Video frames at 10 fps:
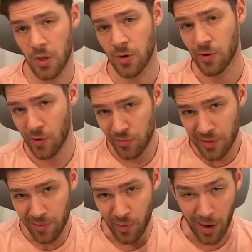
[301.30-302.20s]
Note,
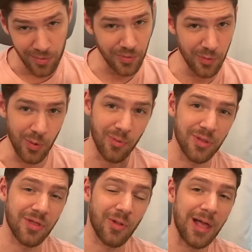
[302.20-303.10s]
they probably went
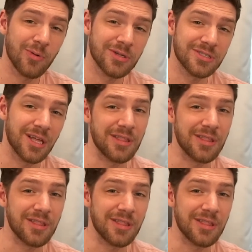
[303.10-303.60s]
with the language that